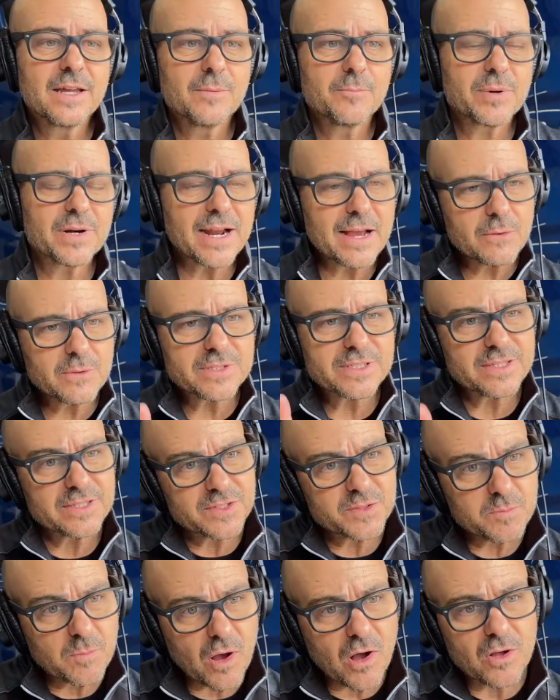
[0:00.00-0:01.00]
But I was a
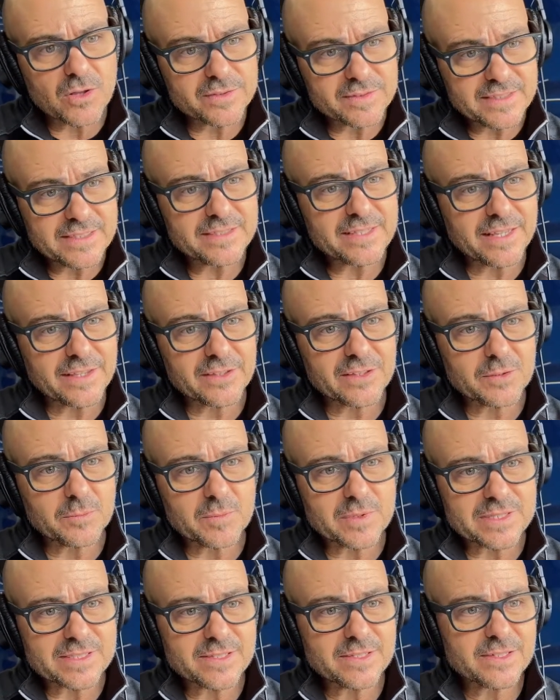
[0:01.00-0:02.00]
small detailing
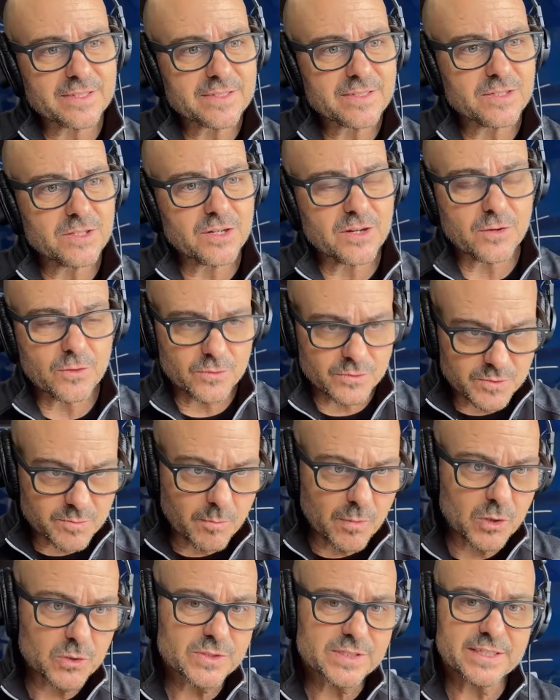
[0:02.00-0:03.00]
business. It was
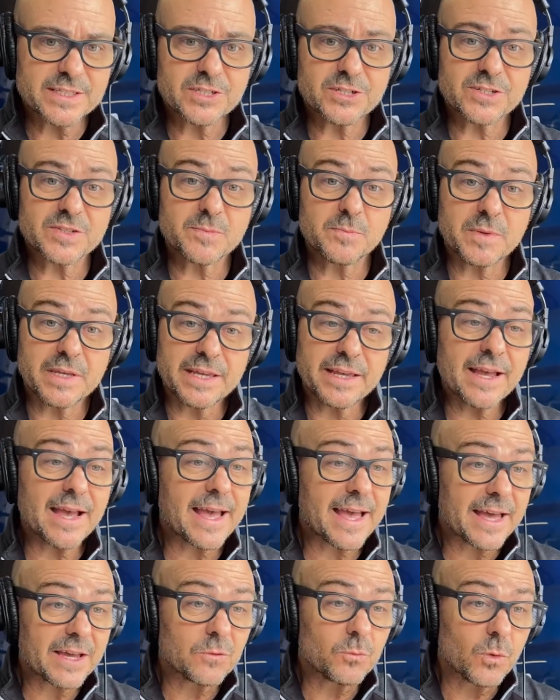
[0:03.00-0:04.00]
mostly just me. I
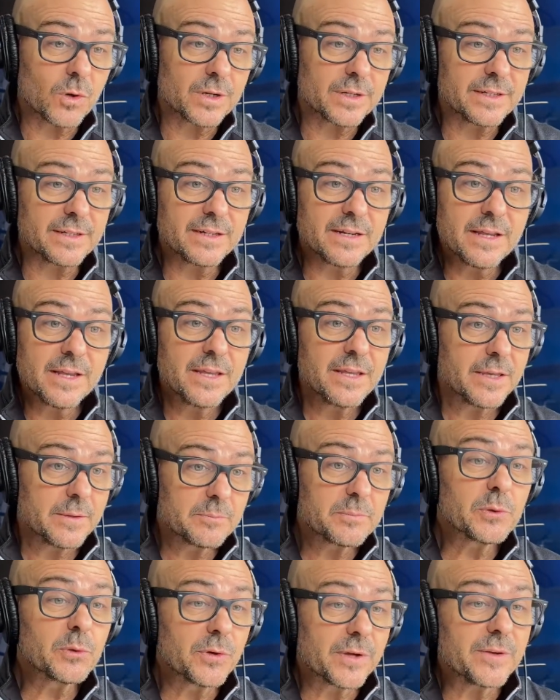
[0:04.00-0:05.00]
had one
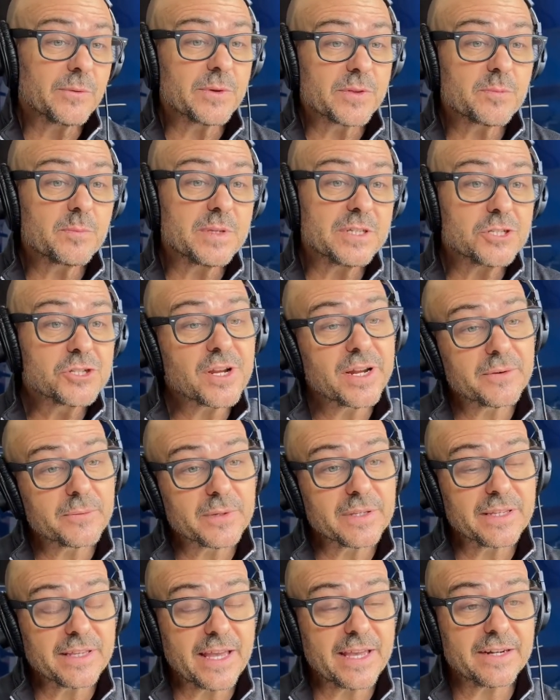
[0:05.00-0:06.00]
employee with me
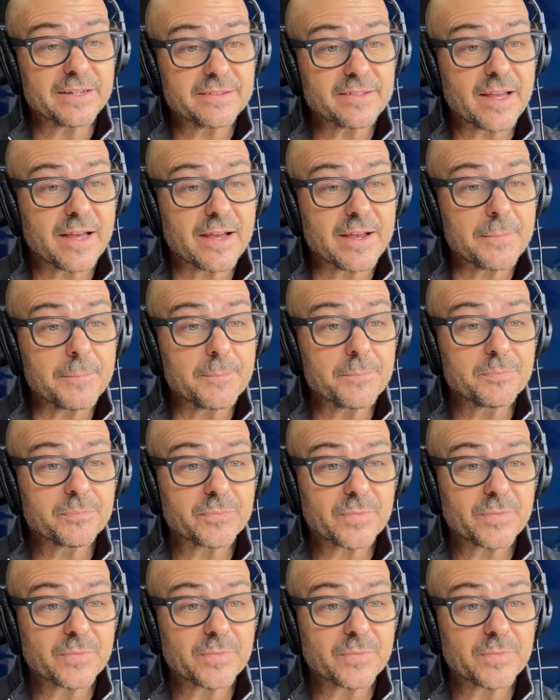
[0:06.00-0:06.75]
generally at a time.